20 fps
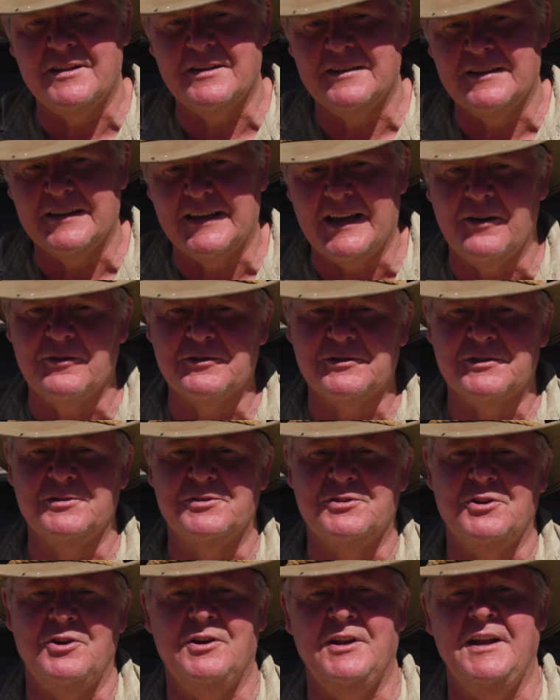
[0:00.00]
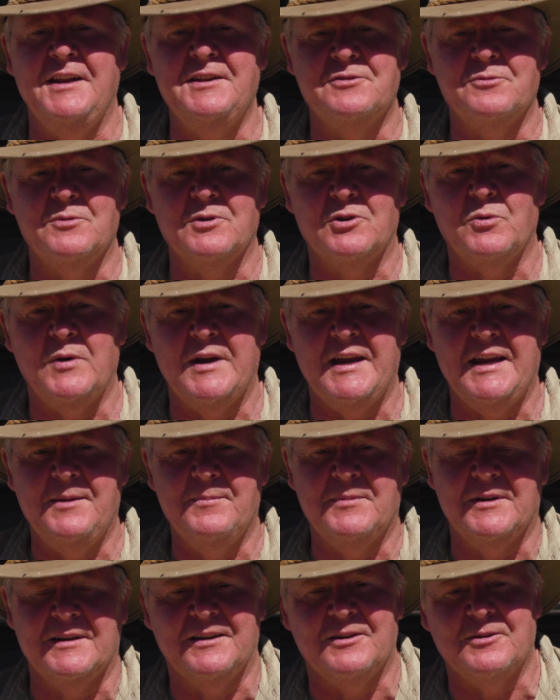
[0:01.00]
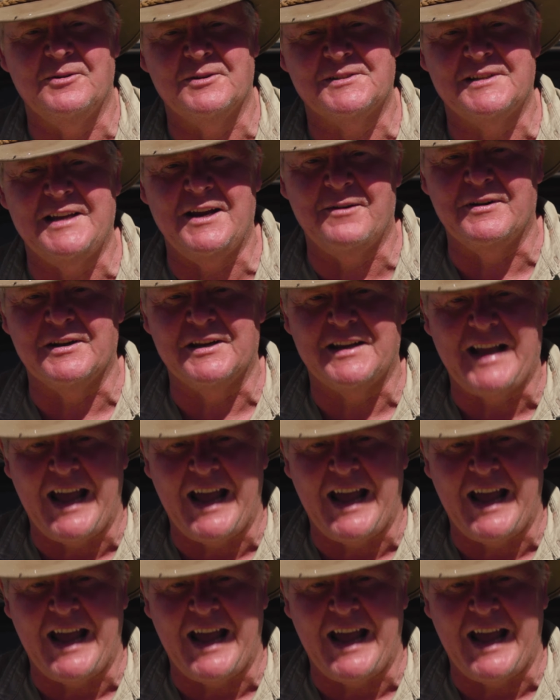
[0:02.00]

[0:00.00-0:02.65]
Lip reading: that the girls can turn into a queen, but of course they're in